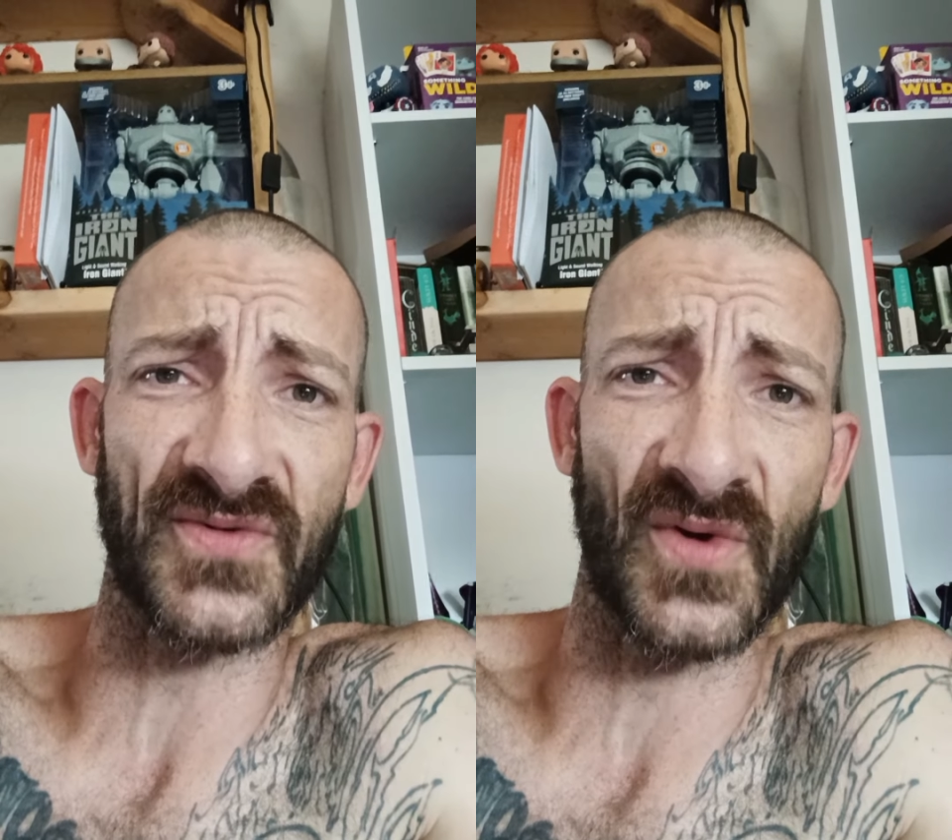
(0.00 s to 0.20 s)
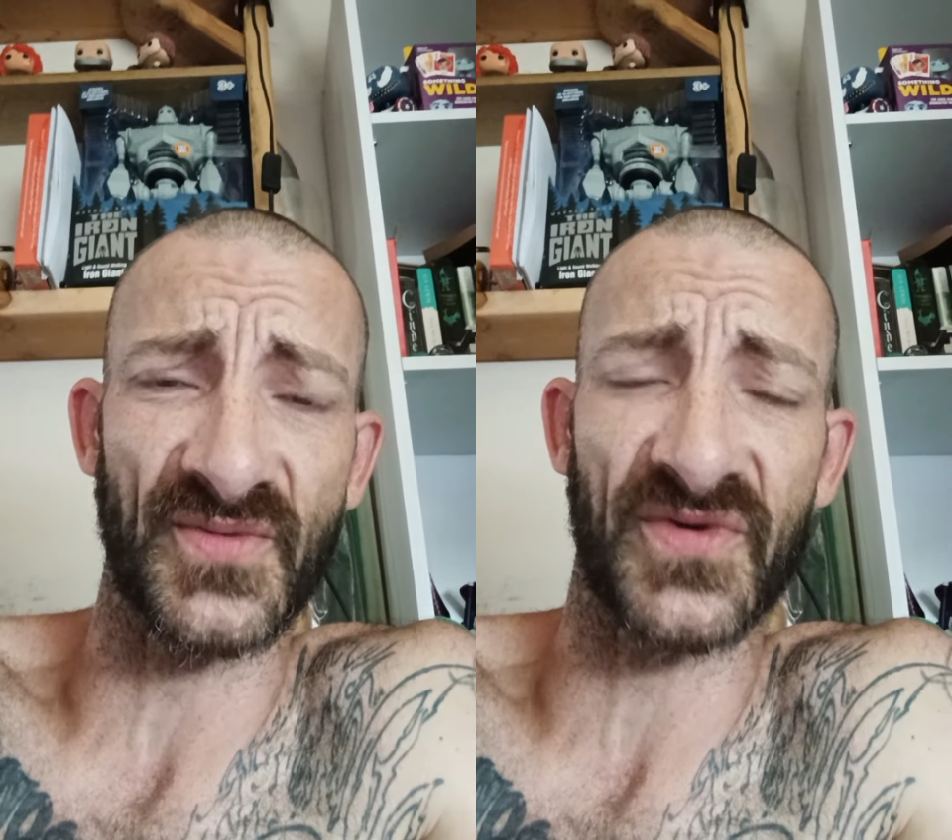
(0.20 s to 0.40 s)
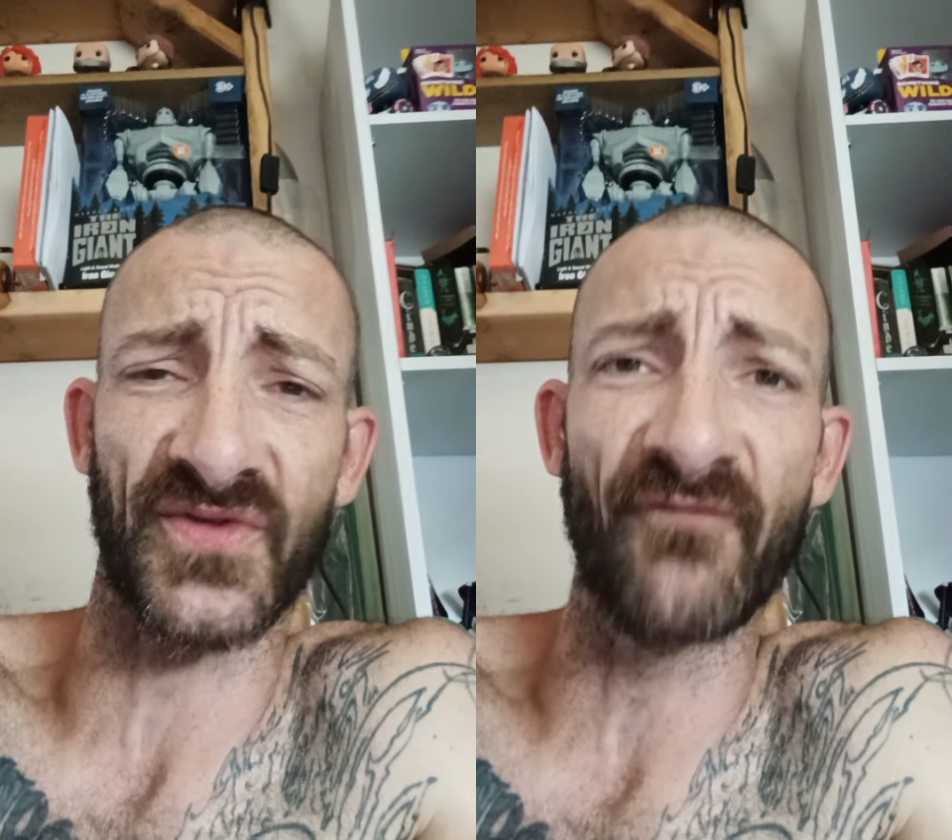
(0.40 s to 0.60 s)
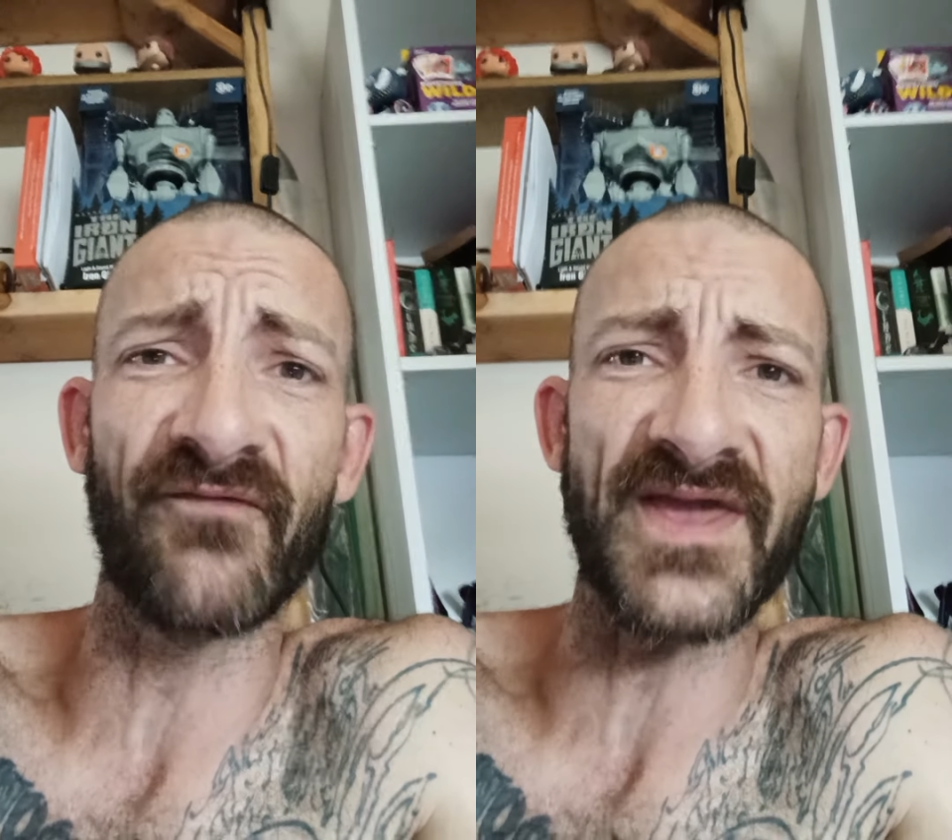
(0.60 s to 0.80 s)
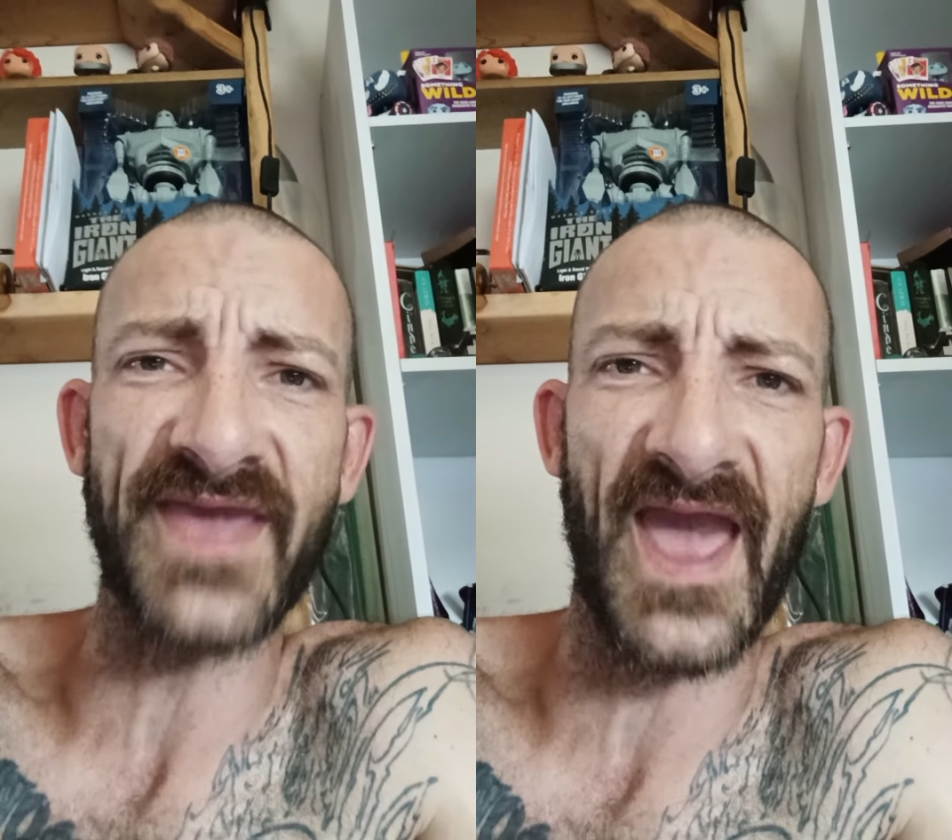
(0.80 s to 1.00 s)
culture
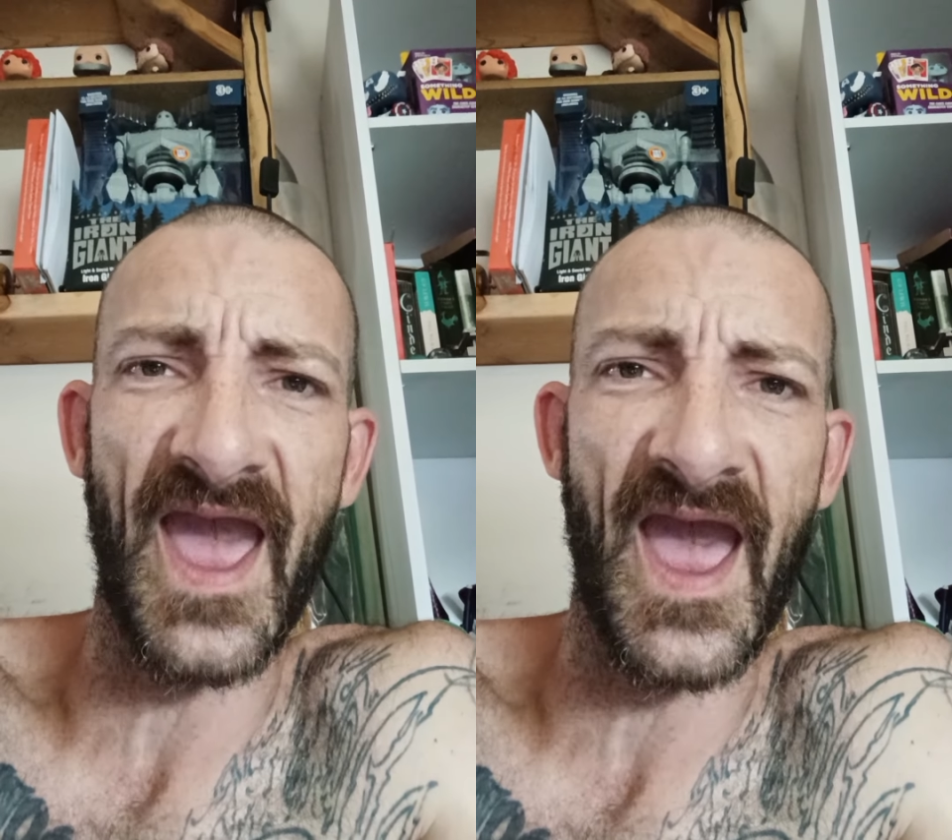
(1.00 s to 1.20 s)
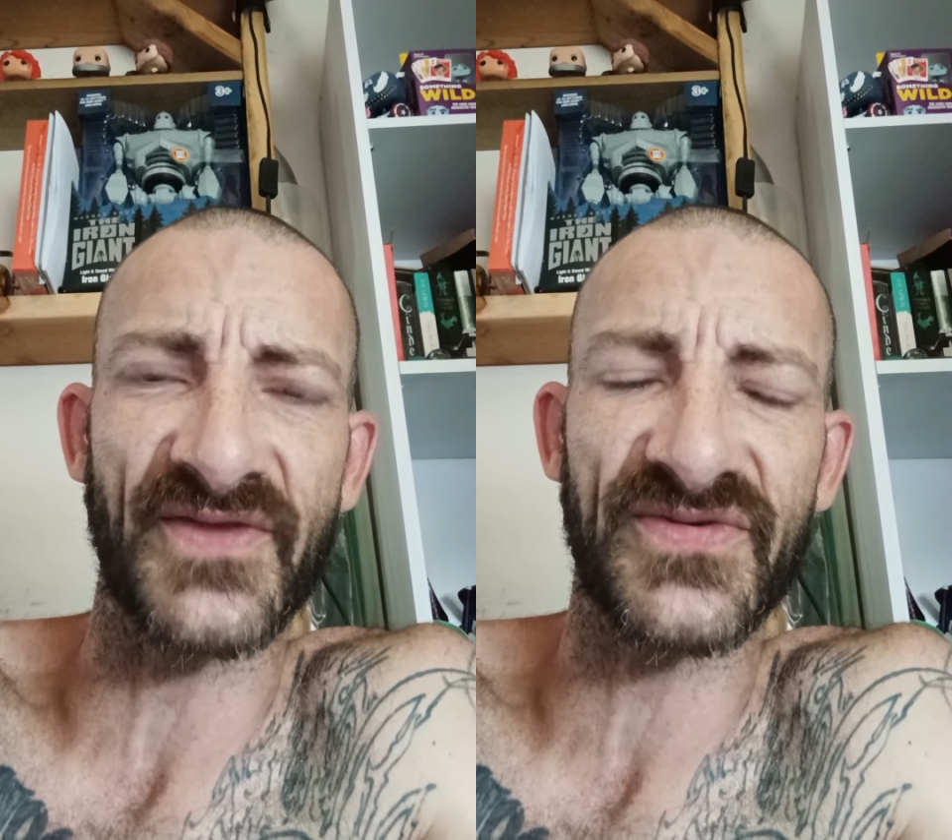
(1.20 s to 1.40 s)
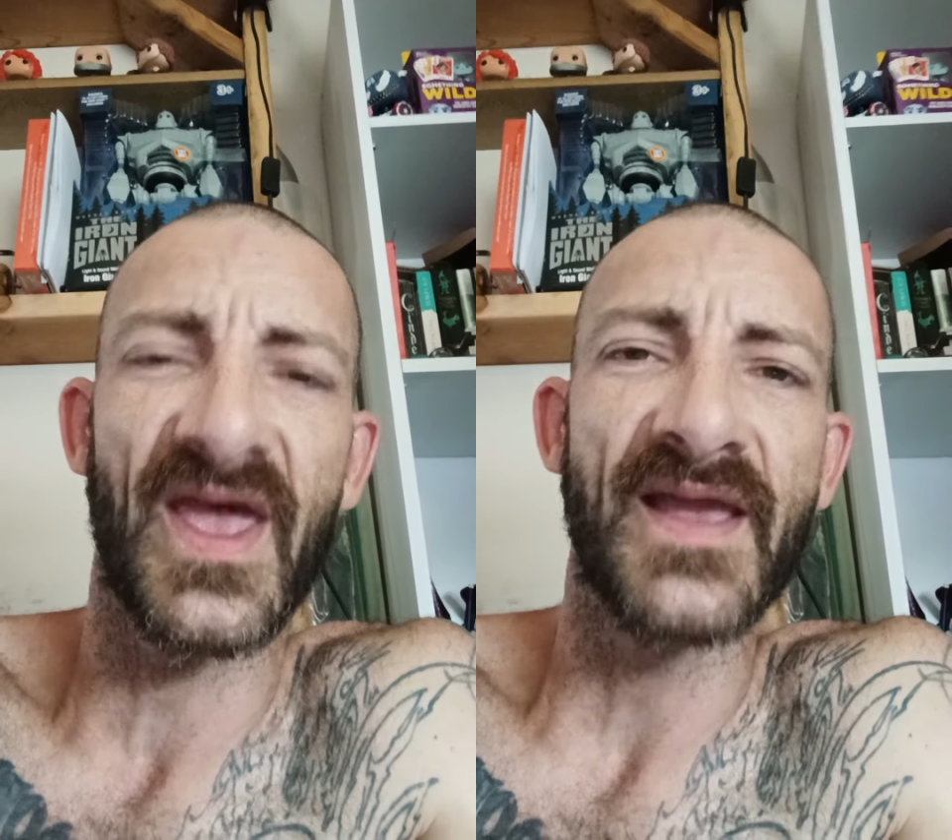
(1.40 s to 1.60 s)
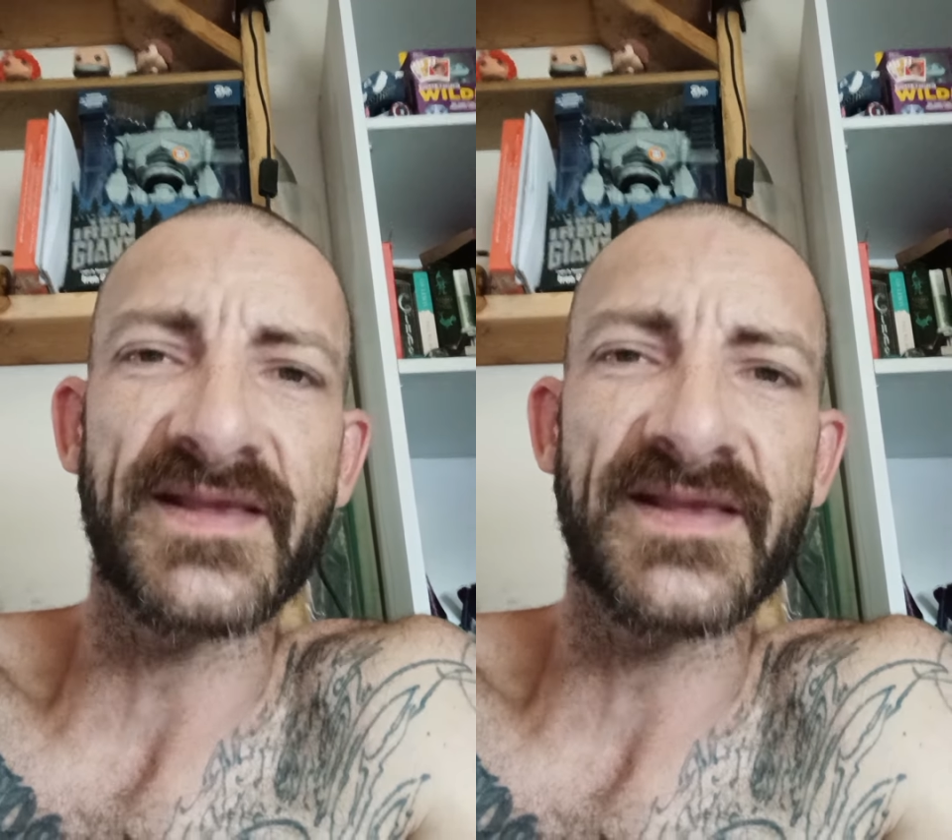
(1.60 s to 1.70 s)
snowflake ass